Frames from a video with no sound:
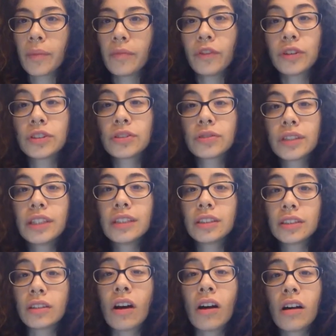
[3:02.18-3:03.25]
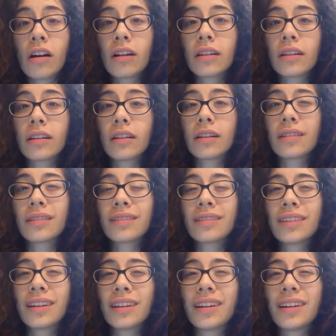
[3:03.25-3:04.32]
Voltairine saw
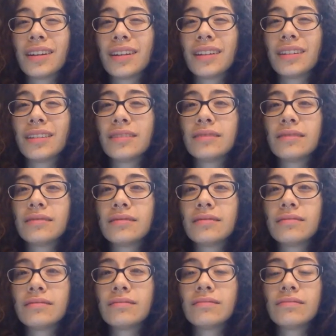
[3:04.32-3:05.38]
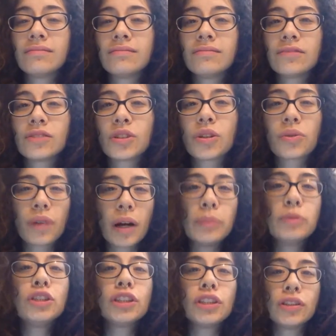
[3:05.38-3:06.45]
the
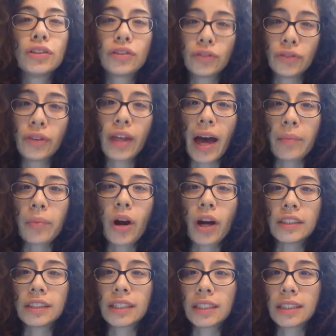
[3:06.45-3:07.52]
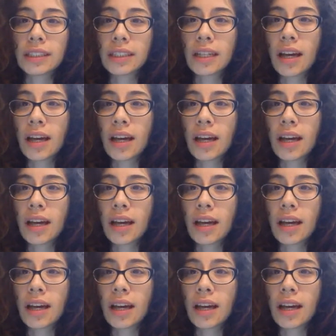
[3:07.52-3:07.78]
corruption through that process.